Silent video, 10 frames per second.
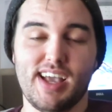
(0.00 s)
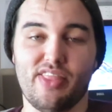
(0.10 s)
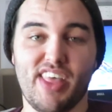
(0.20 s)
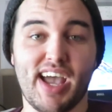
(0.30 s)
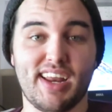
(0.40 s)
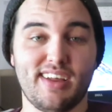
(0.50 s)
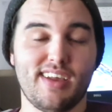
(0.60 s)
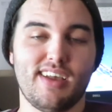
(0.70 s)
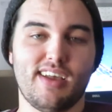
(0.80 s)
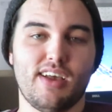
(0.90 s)
And that
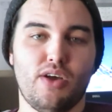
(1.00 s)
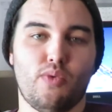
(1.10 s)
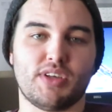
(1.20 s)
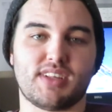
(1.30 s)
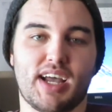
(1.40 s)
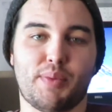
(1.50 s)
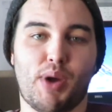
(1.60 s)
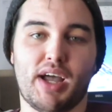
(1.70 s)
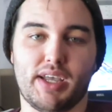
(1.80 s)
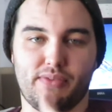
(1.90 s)
was like
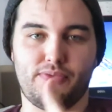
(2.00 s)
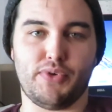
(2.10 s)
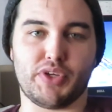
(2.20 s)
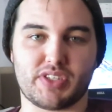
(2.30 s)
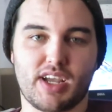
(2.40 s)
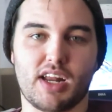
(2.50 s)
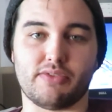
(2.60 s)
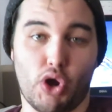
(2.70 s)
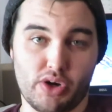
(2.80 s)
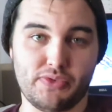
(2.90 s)
my first kind
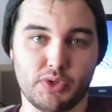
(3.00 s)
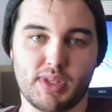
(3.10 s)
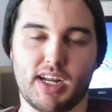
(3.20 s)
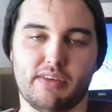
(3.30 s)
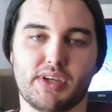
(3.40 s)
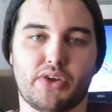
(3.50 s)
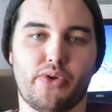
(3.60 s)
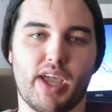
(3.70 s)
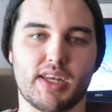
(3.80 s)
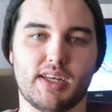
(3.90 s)
of horror film that I ever
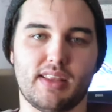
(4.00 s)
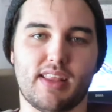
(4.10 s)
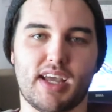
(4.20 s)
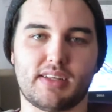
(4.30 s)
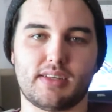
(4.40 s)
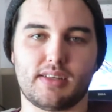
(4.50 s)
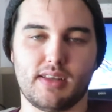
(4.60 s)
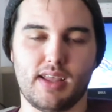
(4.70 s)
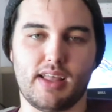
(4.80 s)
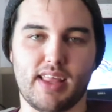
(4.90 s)
created, and that
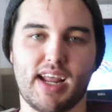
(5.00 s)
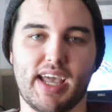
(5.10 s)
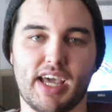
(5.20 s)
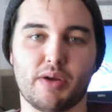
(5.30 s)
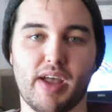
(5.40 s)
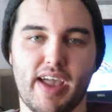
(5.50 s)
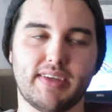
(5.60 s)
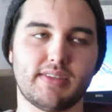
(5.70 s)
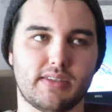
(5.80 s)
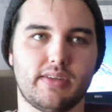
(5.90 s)
I had a
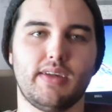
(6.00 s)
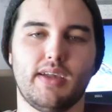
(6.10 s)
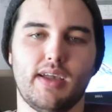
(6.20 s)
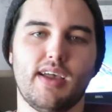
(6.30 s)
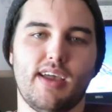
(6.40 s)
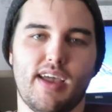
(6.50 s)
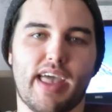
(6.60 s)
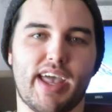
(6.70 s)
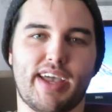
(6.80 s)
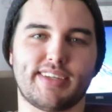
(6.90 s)
hand in.
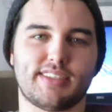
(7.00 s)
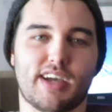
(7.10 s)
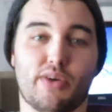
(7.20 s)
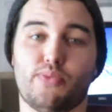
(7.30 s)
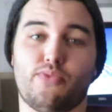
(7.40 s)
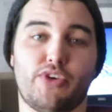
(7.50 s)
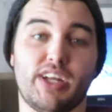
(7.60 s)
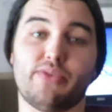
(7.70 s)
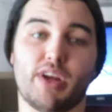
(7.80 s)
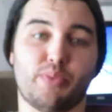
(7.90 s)
And I'm
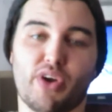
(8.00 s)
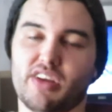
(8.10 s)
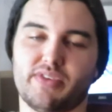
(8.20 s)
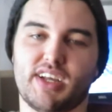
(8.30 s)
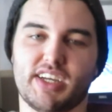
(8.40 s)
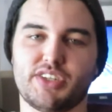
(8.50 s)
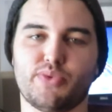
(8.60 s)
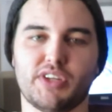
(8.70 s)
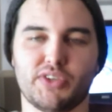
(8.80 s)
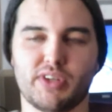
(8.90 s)
really, really proud of it. I actually
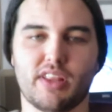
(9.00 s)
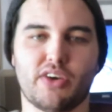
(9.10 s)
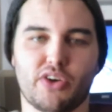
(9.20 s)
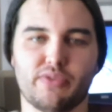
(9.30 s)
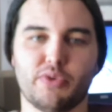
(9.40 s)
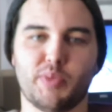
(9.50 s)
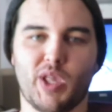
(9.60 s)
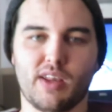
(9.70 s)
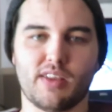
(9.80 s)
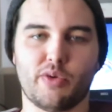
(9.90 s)
want to do another horror film
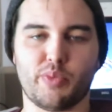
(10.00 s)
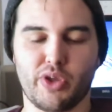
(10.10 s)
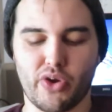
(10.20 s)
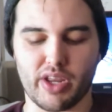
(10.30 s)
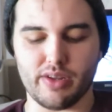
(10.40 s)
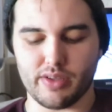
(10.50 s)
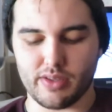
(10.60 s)
again. That would be great.